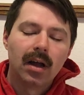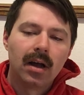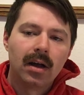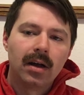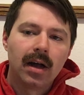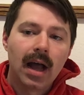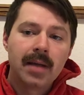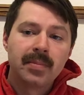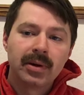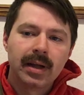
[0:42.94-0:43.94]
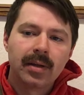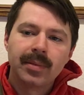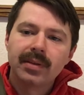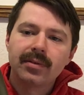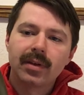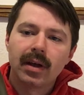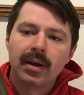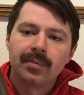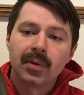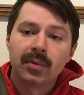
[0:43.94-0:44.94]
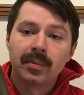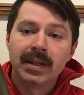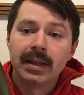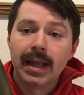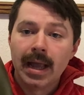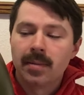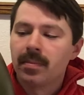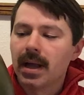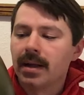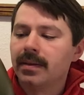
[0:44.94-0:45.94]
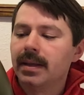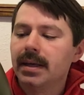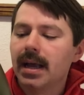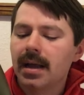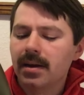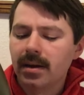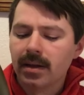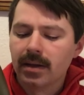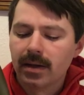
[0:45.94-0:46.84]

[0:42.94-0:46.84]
uh, hybrid helmets. Um, there would be the M and the N.